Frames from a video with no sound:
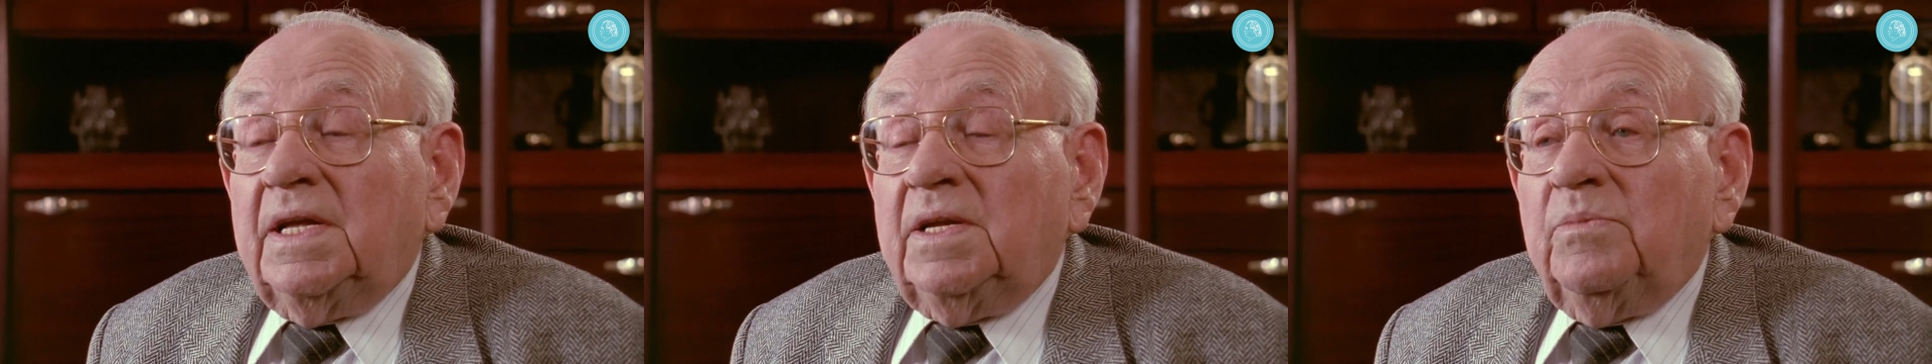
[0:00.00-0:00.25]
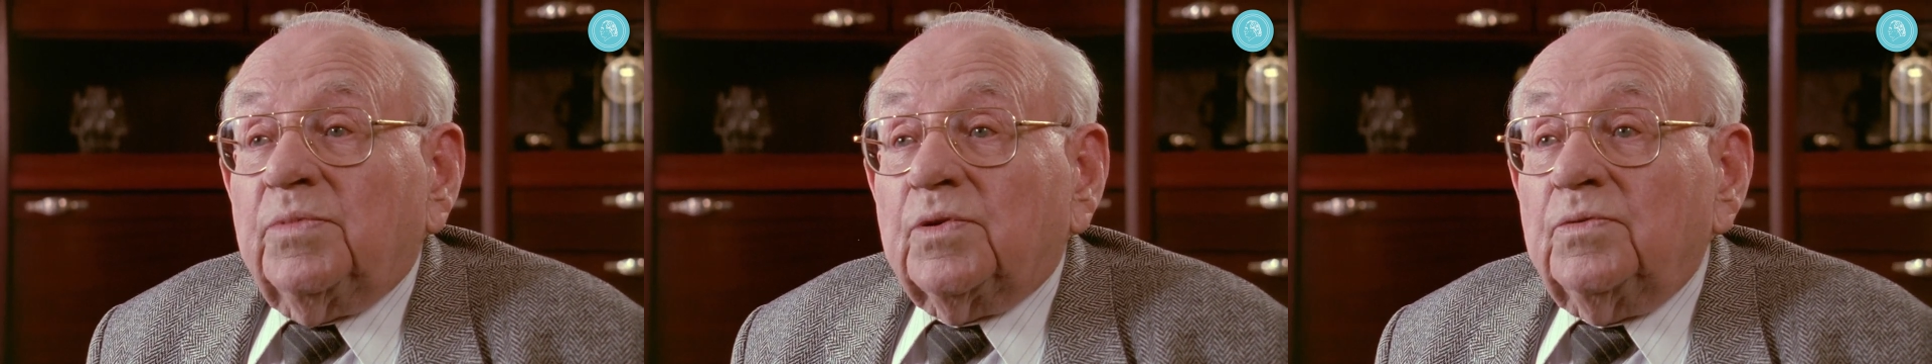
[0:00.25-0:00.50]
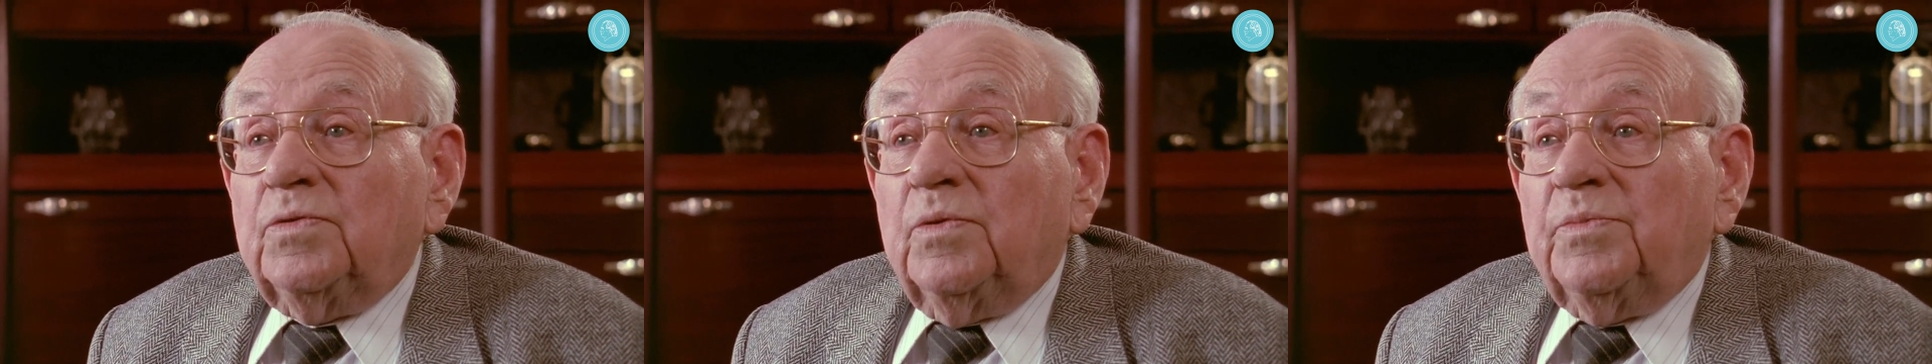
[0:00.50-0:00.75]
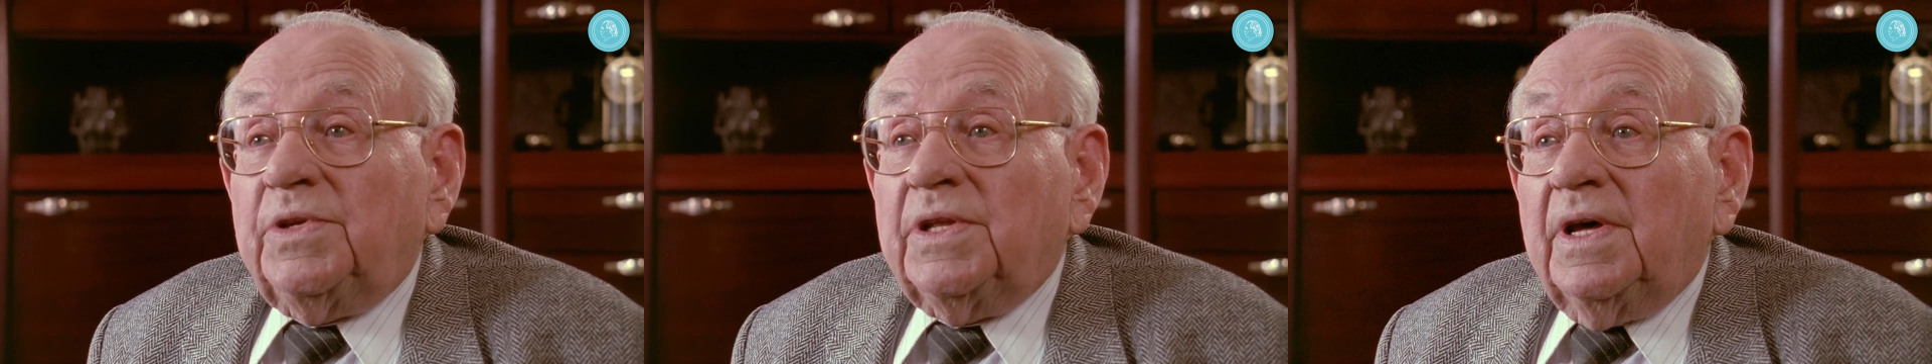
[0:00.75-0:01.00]
When he
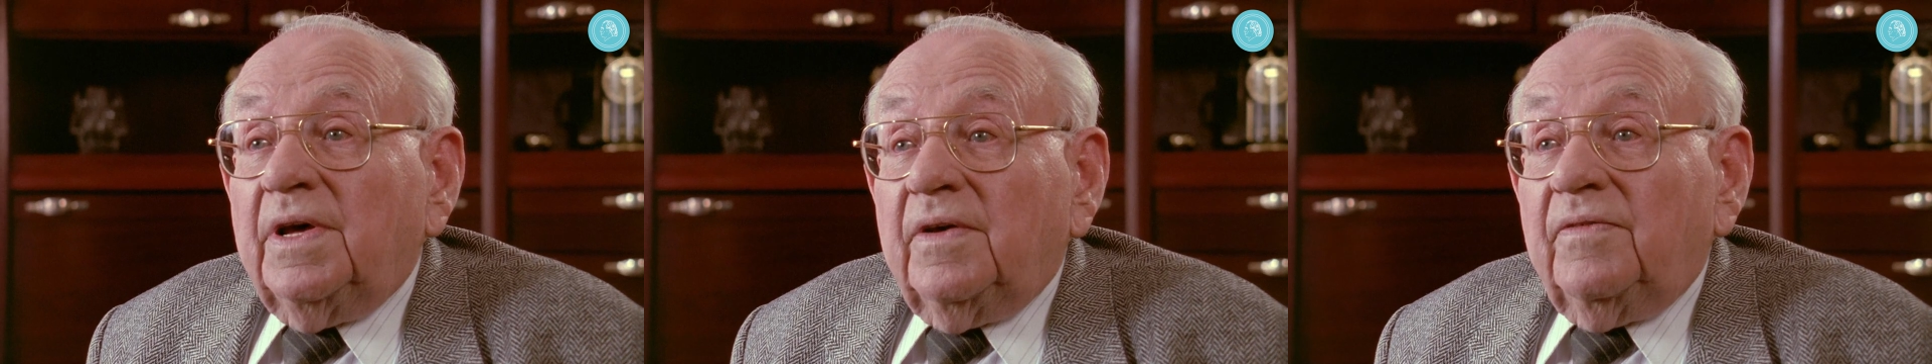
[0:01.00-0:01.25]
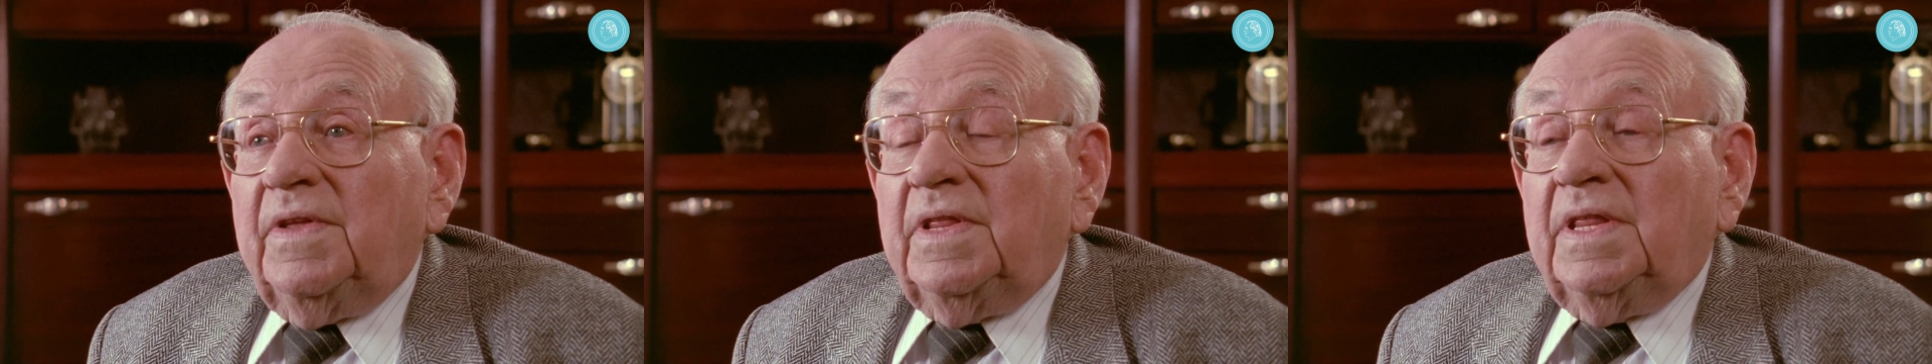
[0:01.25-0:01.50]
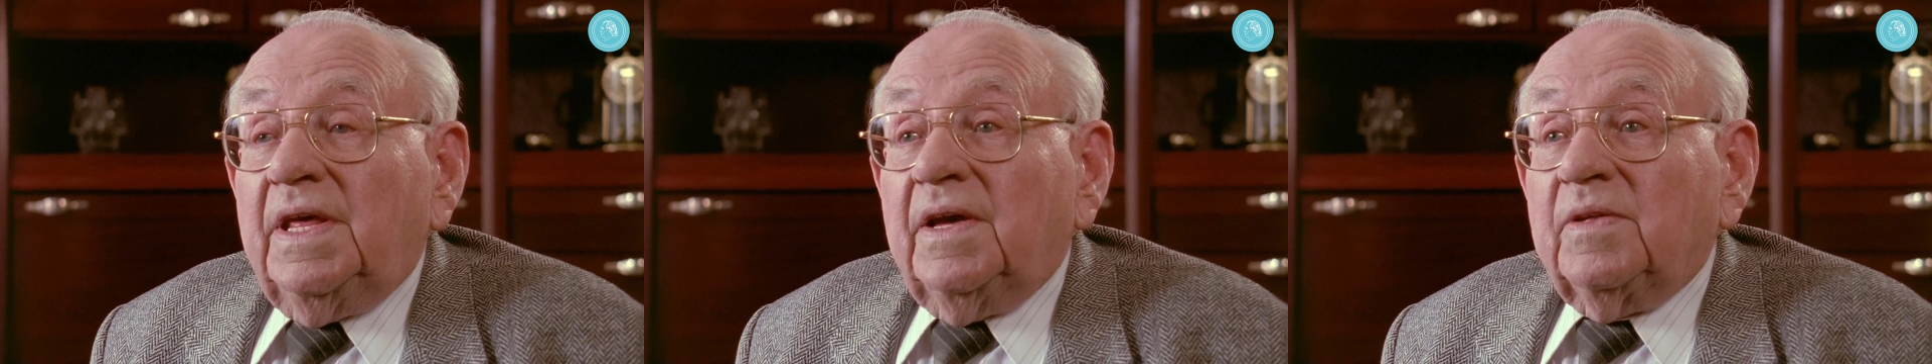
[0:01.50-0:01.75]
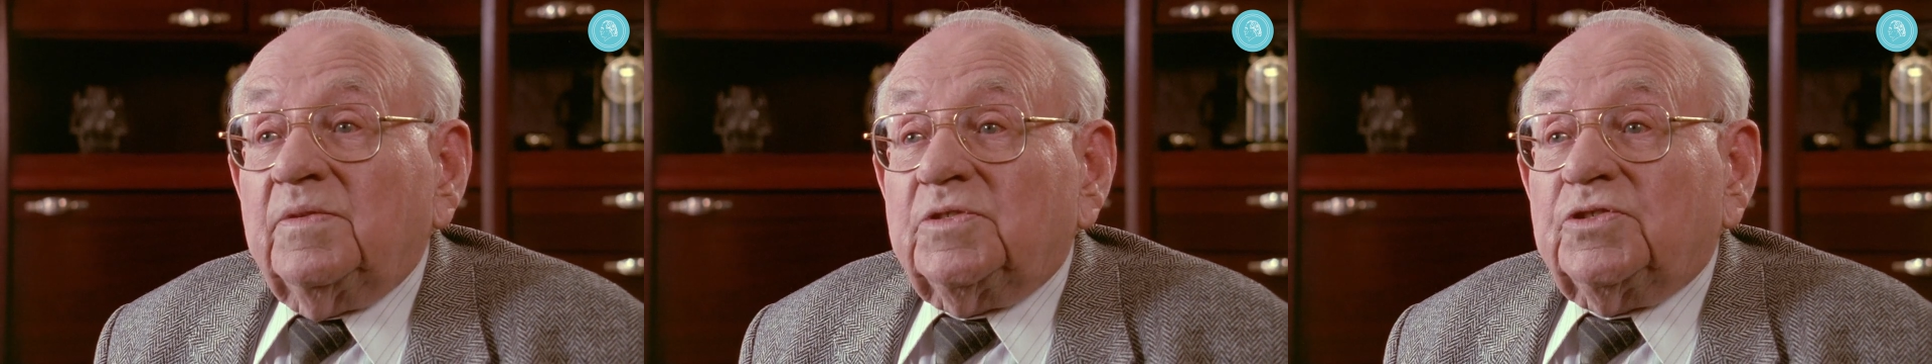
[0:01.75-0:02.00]
comes to us and
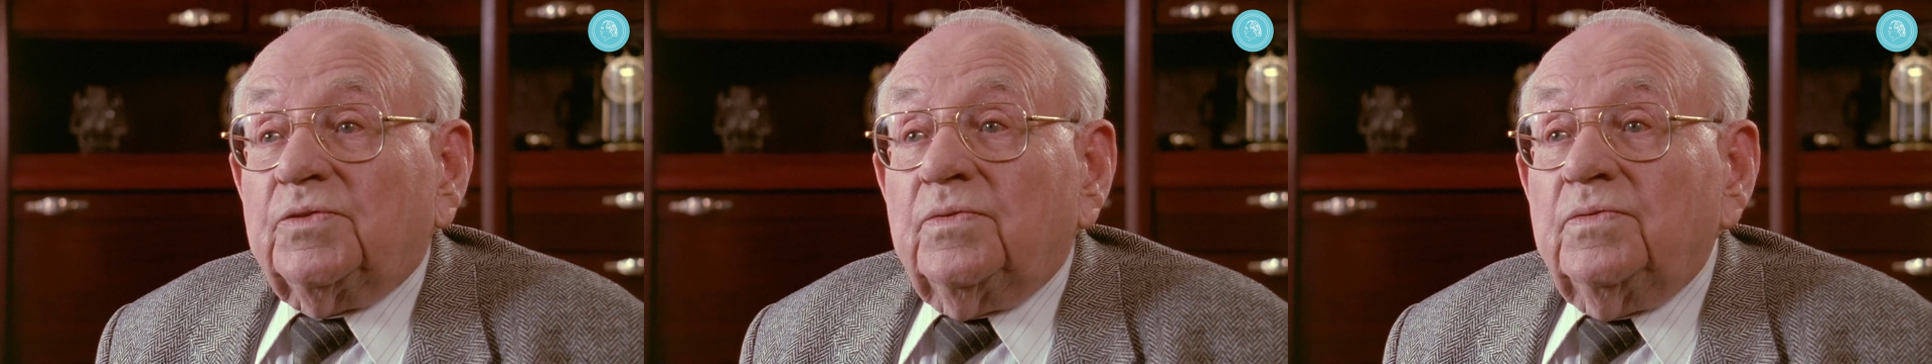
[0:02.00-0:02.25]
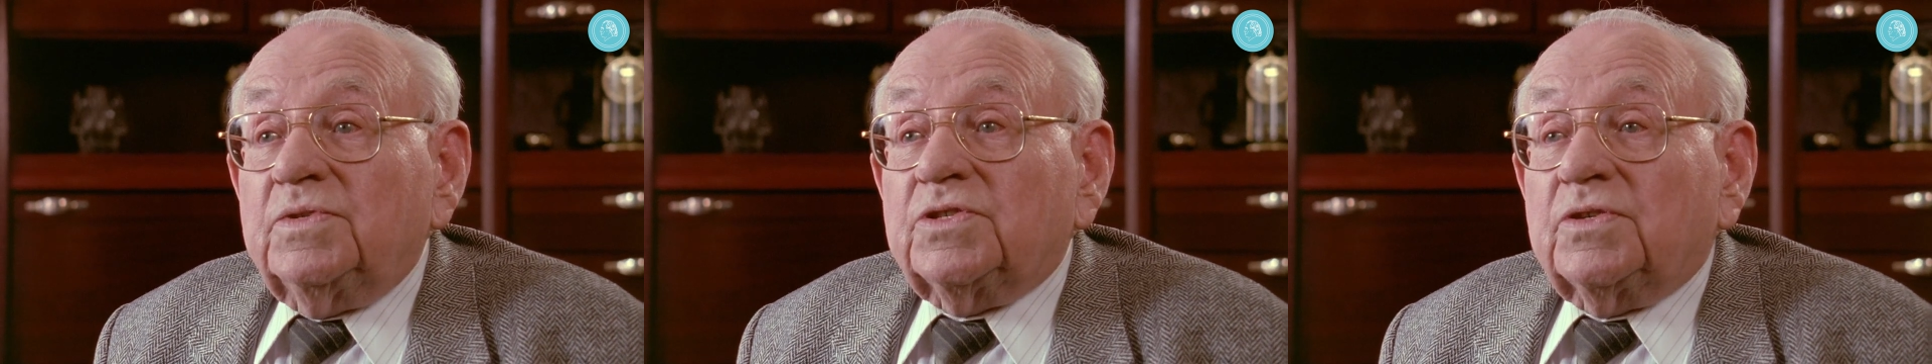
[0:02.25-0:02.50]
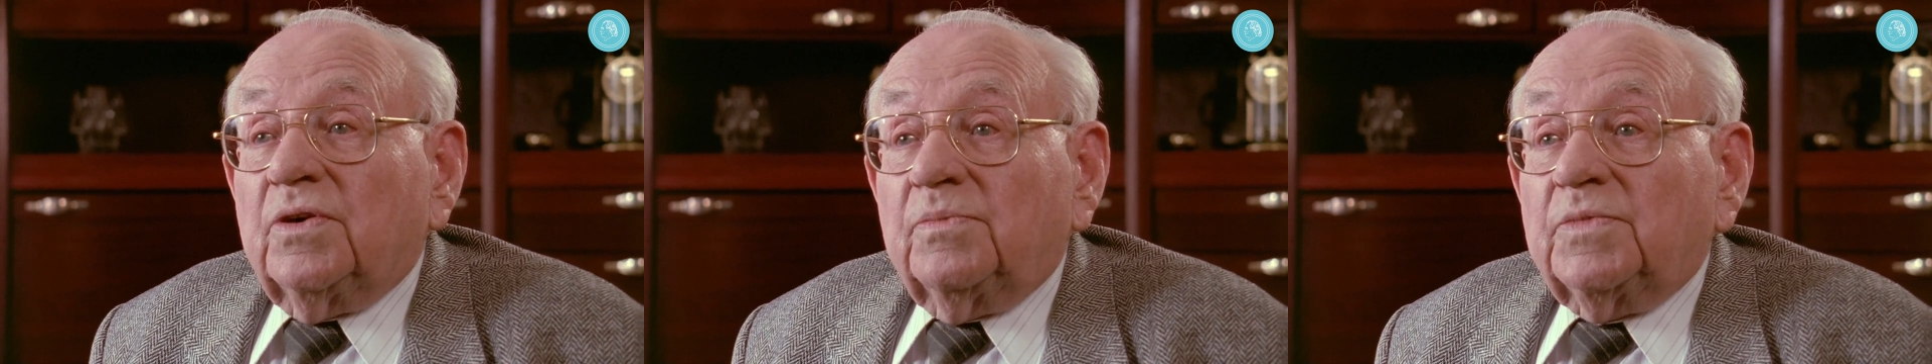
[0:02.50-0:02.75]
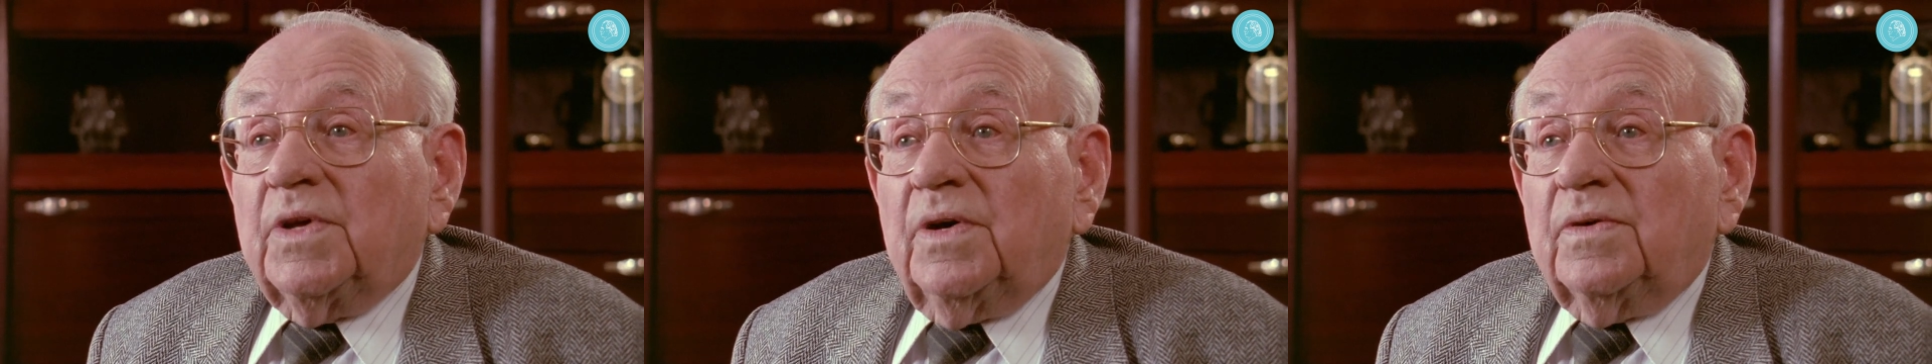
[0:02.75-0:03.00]
sits here and talks
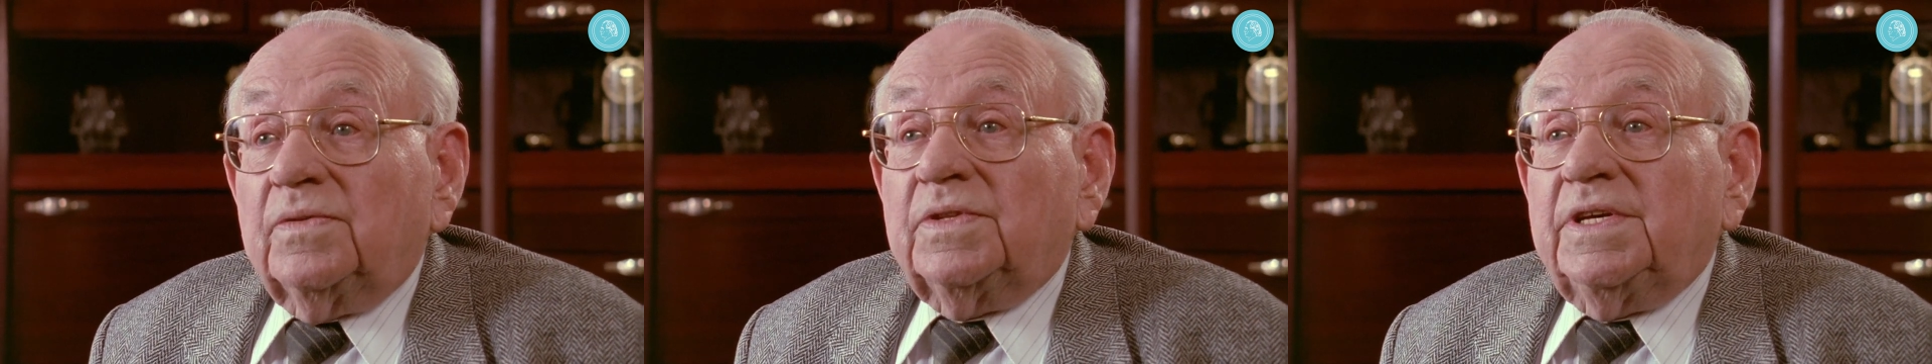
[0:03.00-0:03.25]
to us,